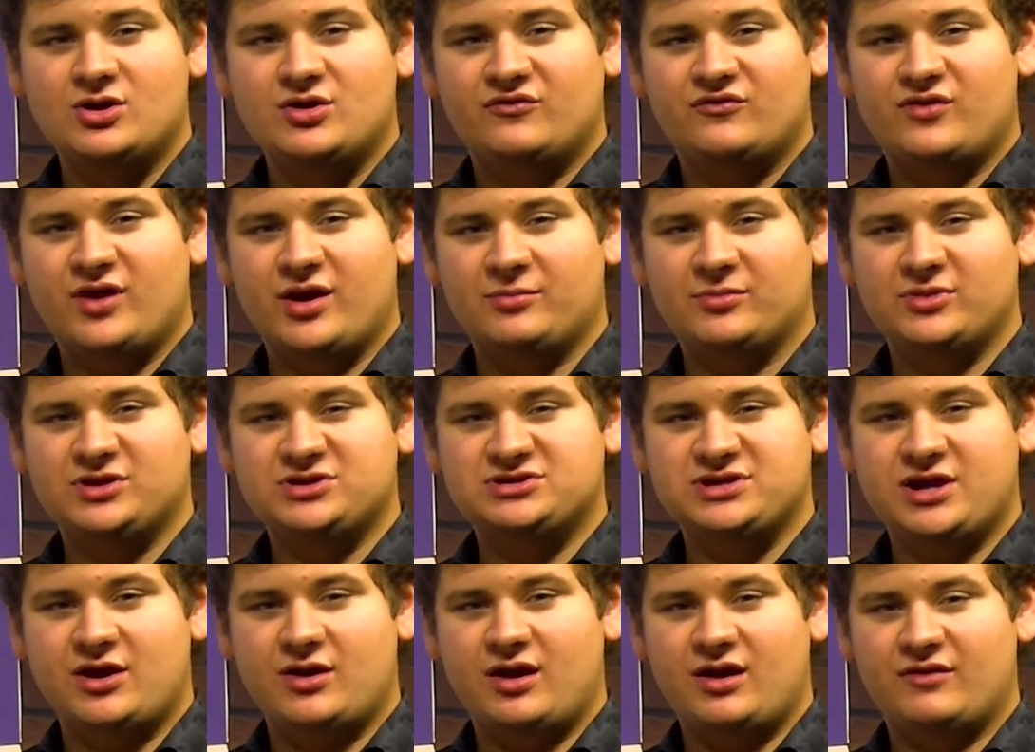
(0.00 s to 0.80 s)
Families
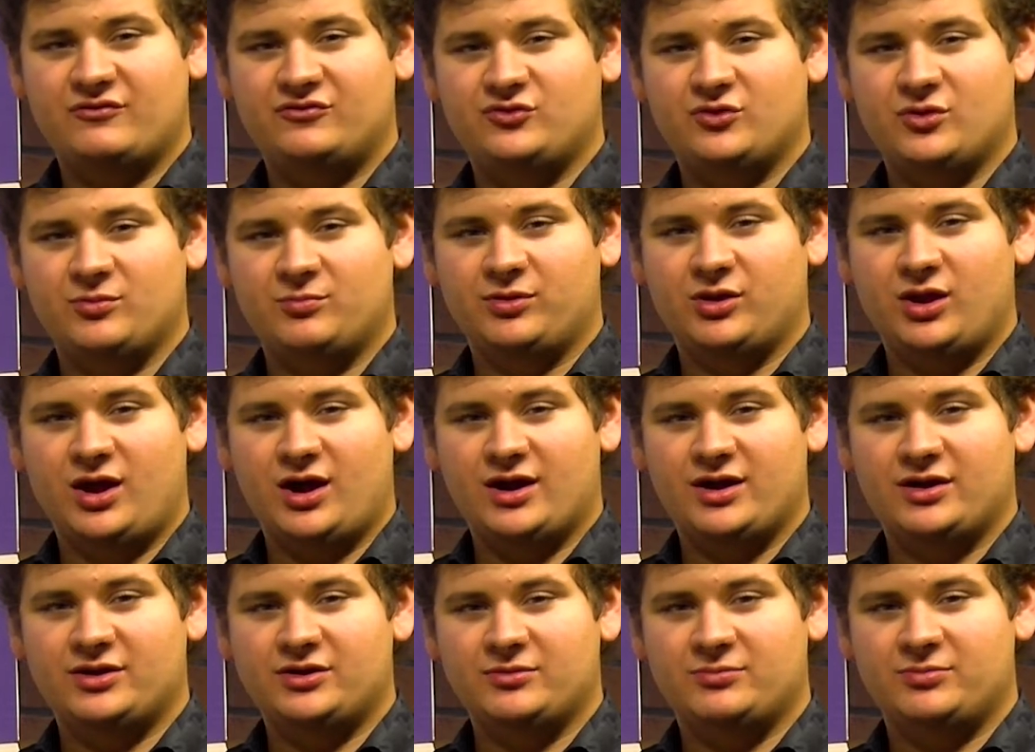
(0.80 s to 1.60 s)
now have to
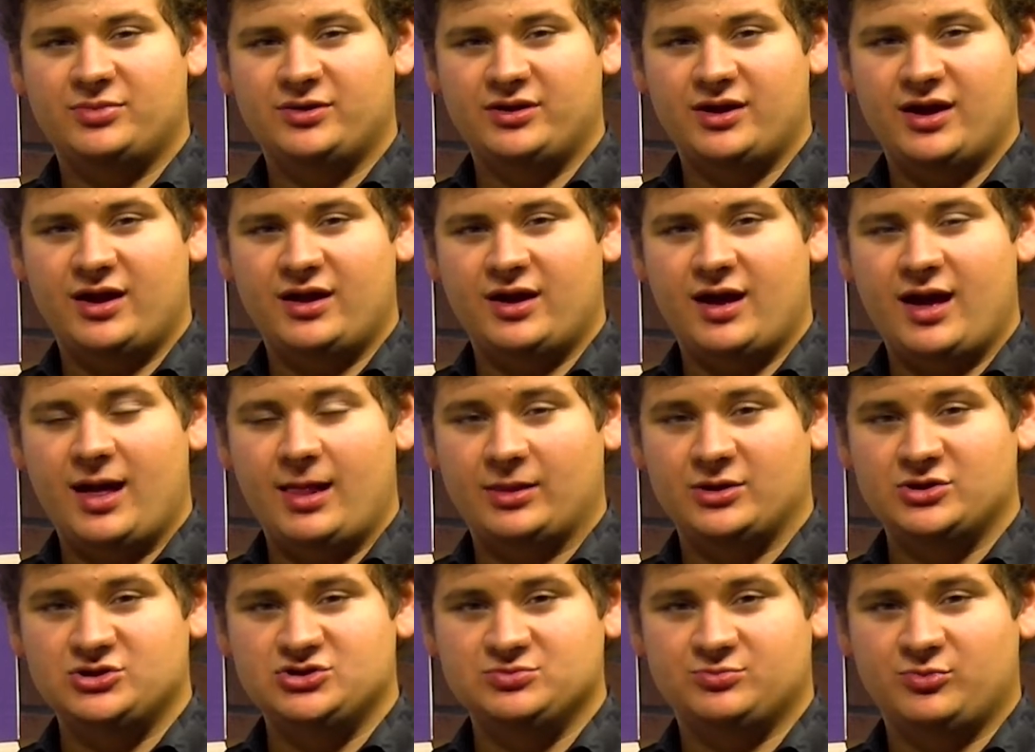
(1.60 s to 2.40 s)
apply to be
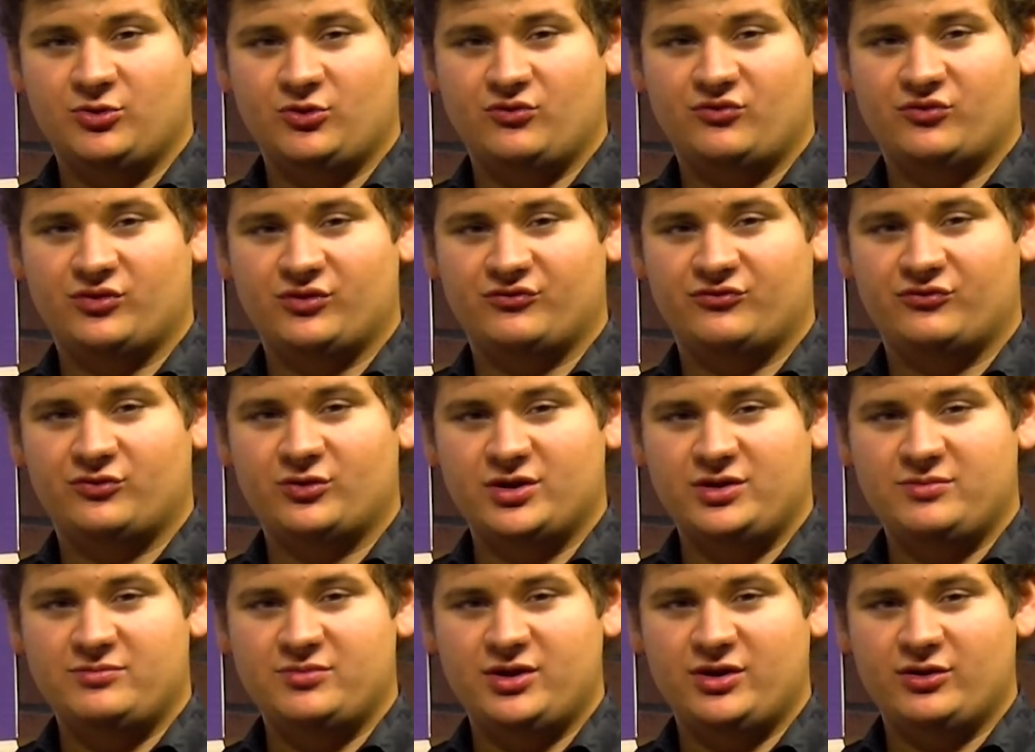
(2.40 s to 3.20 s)
eligible for
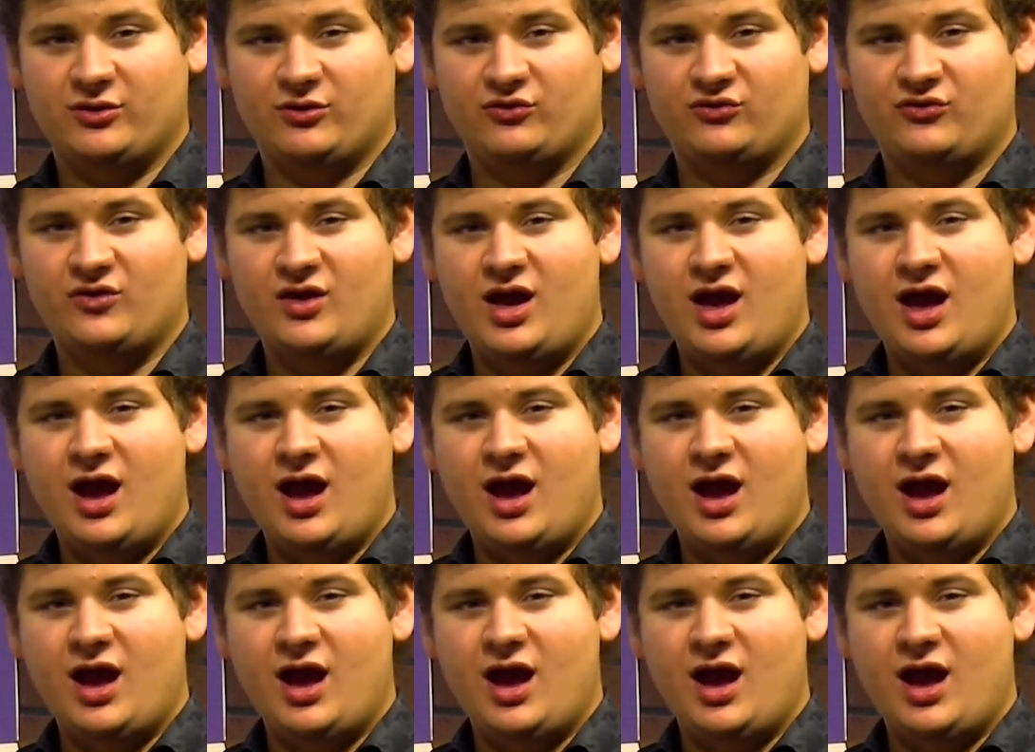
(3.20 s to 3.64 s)
free meals.